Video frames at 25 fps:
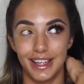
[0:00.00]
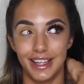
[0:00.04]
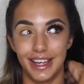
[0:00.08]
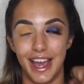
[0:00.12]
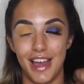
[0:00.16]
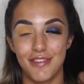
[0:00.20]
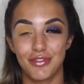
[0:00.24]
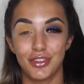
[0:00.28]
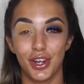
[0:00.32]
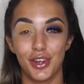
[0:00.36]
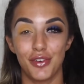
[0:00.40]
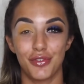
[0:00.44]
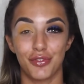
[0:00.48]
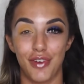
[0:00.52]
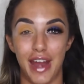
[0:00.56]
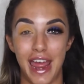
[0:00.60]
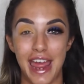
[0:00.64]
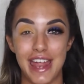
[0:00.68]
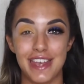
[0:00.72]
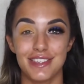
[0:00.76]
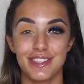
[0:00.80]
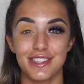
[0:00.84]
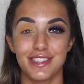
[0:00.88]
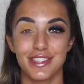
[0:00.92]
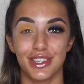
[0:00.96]
I've got a
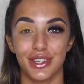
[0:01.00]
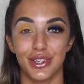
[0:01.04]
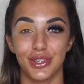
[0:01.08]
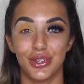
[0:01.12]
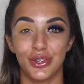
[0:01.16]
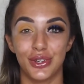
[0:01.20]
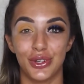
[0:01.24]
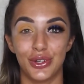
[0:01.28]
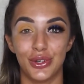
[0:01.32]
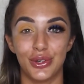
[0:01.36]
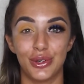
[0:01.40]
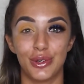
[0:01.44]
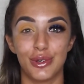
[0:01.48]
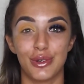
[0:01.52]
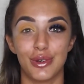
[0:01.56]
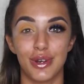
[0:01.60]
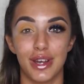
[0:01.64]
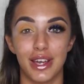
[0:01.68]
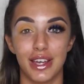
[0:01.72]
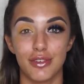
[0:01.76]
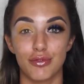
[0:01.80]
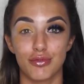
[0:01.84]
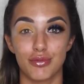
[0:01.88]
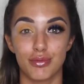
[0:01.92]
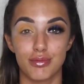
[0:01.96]
friend who
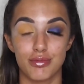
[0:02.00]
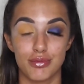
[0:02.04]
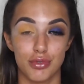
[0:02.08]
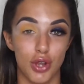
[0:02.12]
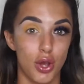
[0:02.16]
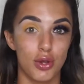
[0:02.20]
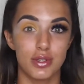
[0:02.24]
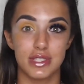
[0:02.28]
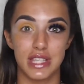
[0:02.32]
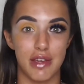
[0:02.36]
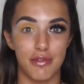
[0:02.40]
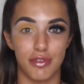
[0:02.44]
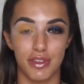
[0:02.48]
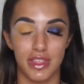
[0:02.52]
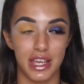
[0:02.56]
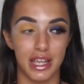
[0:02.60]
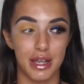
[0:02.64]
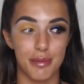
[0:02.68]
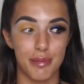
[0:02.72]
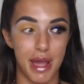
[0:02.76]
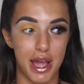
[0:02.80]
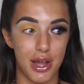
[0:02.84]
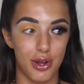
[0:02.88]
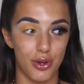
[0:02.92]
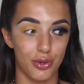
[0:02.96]
knows everything
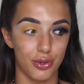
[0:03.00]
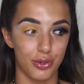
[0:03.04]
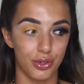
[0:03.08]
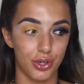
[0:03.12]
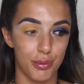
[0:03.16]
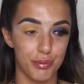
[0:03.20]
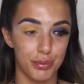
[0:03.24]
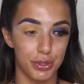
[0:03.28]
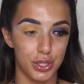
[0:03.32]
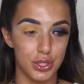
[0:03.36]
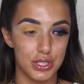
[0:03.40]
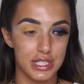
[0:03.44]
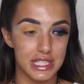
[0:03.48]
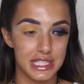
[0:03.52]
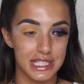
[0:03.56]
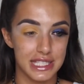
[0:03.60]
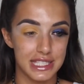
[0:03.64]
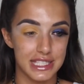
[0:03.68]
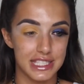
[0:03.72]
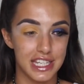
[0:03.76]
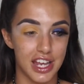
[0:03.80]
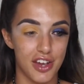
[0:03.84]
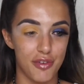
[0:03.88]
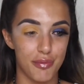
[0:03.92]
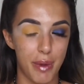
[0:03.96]
about computers and
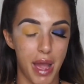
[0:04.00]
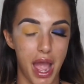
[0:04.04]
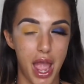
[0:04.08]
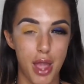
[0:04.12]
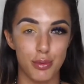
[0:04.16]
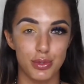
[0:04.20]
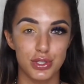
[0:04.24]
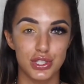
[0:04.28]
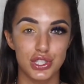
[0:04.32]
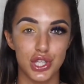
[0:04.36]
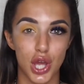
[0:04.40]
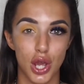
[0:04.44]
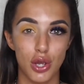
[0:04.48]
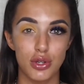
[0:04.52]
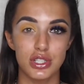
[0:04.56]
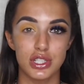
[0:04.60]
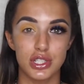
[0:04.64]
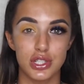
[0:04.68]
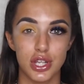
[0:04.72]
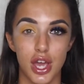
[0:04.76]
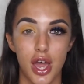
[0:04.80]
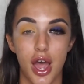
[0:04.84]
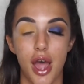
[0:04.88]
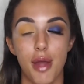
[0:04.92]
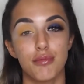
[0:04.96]
stuff, but I was so
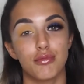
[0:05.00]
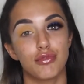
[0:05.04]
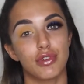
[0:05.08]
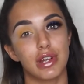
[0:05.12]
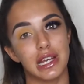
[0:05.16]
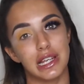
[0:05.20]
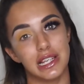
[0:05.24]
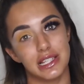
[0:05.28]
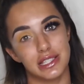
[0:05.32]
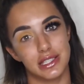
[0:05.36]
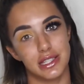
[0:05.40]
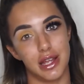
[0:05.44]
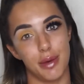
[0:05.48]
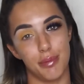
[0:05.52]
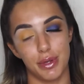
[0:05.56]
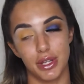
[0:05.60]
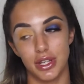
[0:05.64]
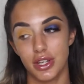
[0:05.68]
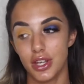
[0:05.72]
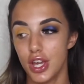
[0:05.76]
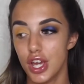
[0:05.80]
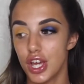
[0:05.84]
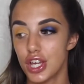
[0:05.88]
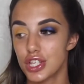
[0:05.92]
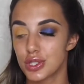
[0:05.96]
determined, I'm really stubborn,
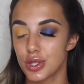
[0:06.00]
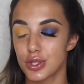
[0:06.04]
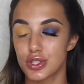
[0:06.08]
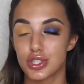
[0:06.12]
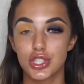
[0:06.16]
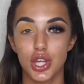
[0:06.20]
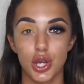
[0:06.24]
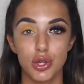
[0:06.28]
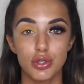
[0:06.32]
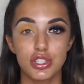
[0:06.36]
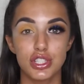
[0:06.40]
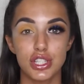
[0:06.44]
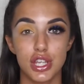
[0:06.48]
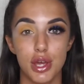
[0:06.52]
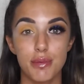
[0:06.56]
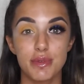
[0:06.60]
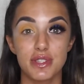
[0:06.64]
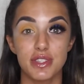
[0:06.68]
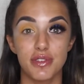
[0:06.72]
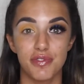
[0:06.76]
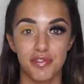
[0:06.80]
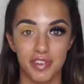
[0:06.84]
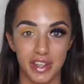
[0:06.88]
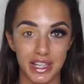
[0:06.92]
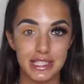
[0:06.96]
so I was so determined
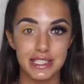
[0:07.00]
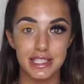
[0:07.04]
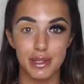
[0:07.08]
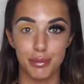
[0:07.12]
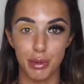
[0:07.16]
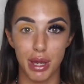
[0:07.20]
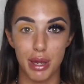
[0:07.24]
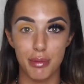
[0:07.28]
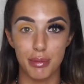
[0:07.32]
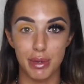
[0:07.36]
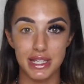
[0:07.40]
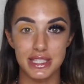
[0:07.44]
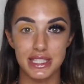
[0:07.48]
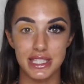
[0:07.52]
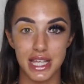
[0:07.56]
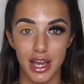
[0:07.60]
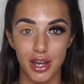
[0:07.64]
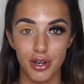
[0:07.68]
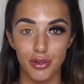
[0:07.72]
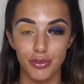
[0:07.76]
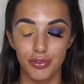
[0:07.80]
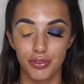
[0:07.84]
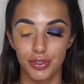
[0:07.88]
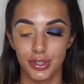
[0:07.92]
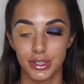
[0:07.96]
to fix it by
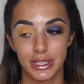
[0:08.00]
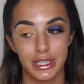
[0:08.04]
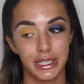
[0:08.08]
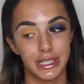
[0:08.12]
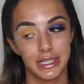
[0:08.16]
myself.